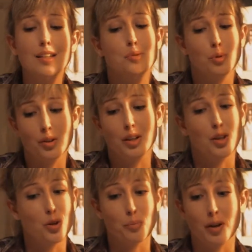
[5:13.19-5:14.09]
it is really
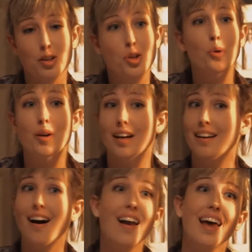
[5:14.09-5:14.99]
cute, but you
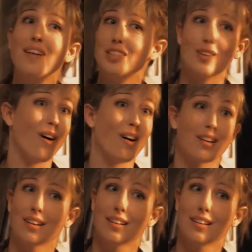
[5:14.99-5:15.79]
cannot have a dog.